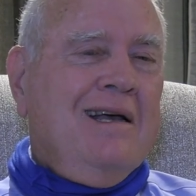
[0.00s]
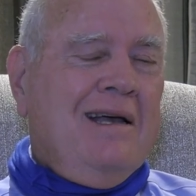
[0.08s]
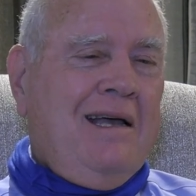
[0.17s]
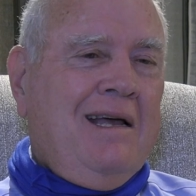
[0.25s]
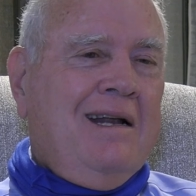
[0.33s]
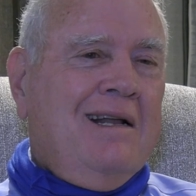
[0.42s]

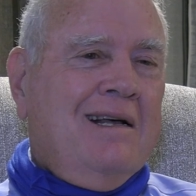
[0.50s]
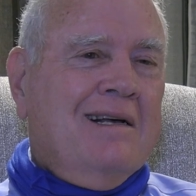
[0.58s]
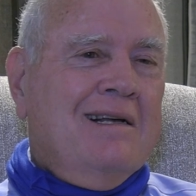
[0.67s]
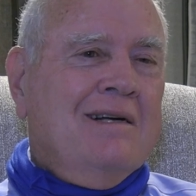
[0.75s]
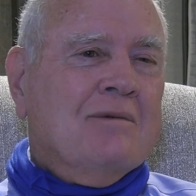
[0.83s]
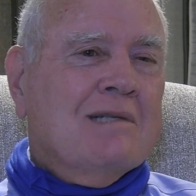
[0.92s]
And
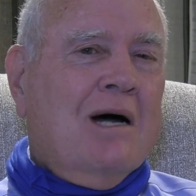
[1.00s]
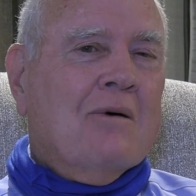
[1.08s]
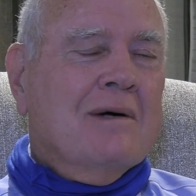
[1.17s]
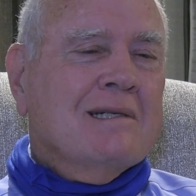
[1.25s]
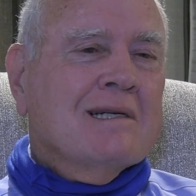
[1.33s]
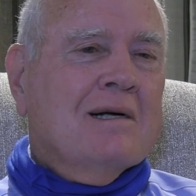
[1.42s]
it was
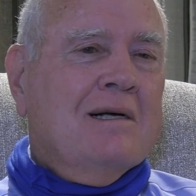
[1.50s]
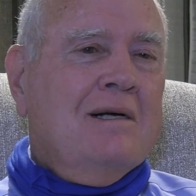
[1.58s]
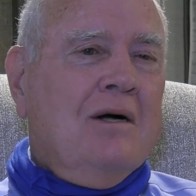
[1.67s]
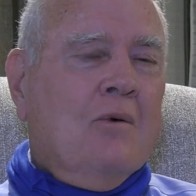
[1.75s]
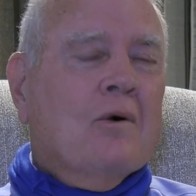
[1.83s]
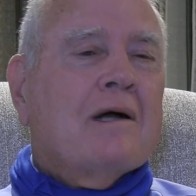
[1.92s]
always a
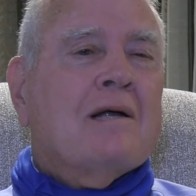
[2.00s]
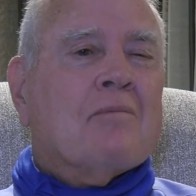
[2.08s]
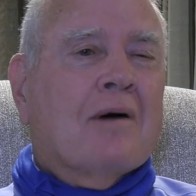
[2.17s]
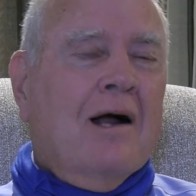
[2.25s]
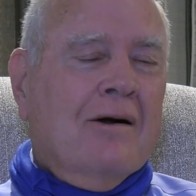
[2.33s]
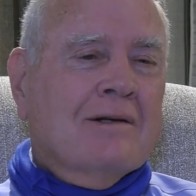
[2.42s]
work in
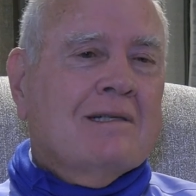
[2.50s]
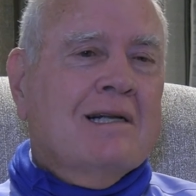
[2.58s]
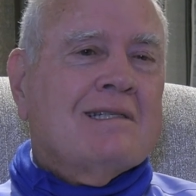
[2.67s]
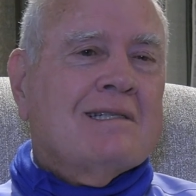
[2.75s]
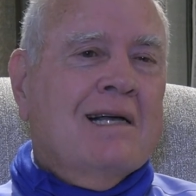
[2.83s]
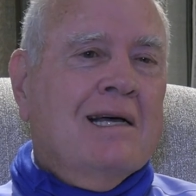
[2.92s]
progress,
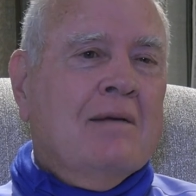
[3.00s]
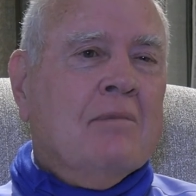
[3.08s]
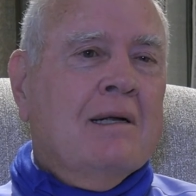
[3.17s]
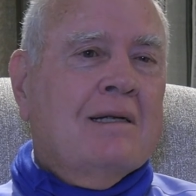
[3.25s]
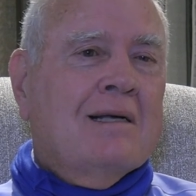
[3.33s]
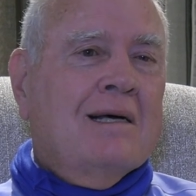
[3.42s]
let's say.
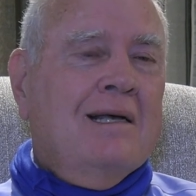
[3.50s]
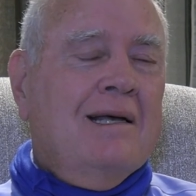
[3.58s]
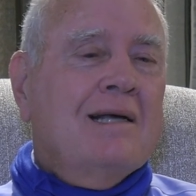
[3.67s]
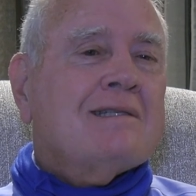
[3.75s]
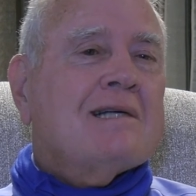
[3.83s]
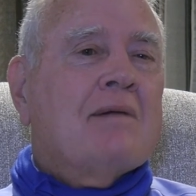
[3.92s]
But
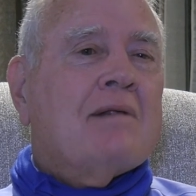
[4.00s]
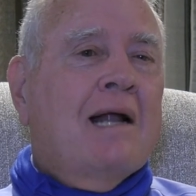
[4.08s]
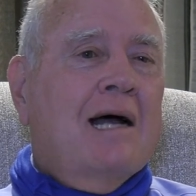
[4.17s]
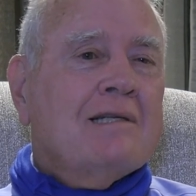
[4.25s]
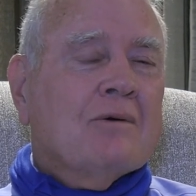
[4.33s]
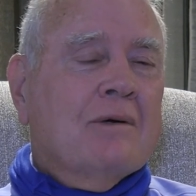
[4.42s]
it's something
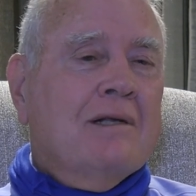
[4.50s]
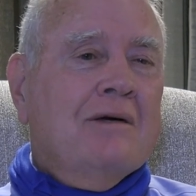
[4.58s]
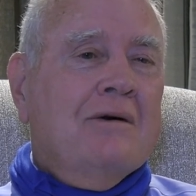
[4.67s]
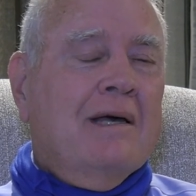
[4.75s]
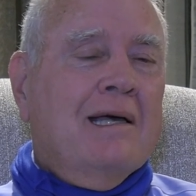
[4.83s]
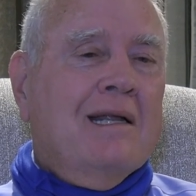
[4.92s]
I enjoyed
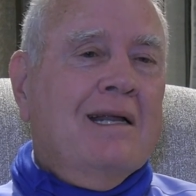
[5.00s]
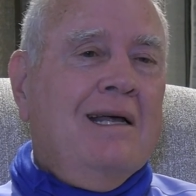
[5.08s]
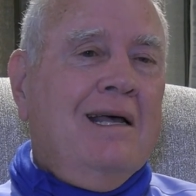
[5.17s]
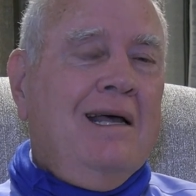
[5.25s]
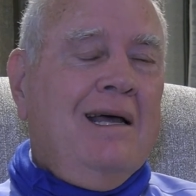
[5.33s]
doing. And